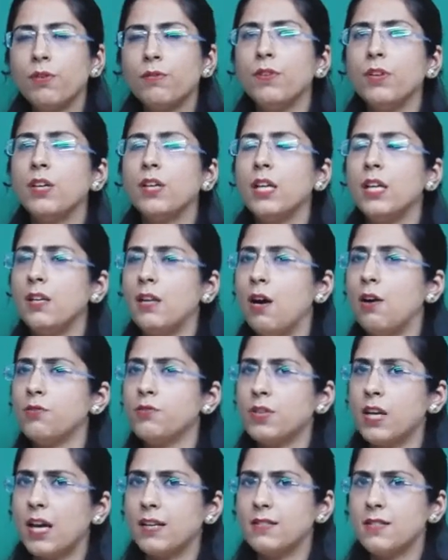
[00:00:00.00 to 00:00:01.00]
of the
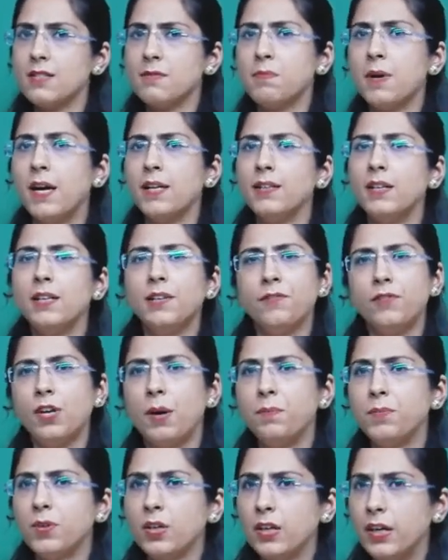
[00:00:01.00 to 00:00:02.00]
greenhouse gases by the
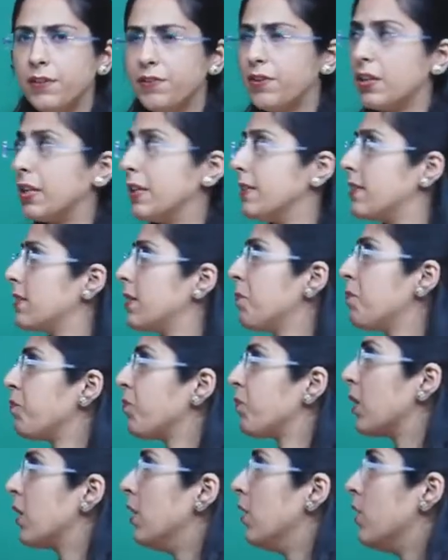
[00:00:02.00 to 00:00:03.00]
developed countries.
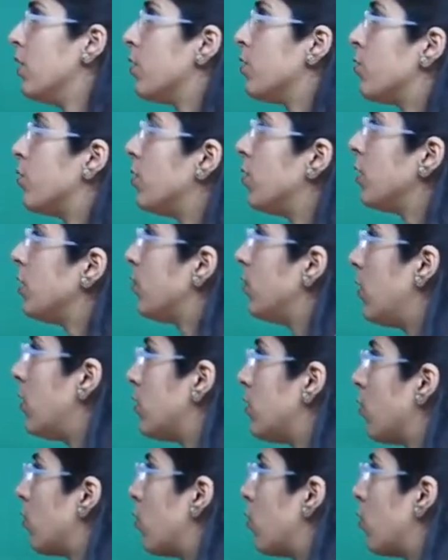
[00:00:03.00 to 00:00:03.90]
So, this was the